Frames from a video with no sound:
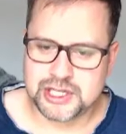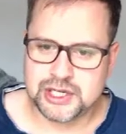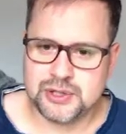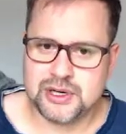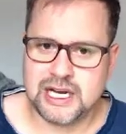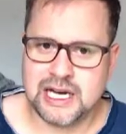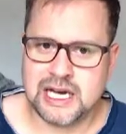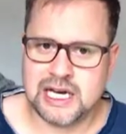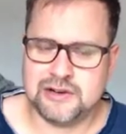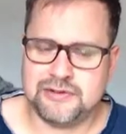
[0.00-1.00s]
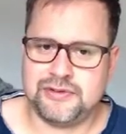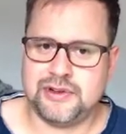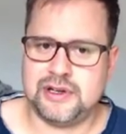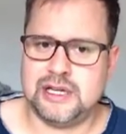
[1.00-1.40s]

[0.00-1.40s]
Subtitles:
you have,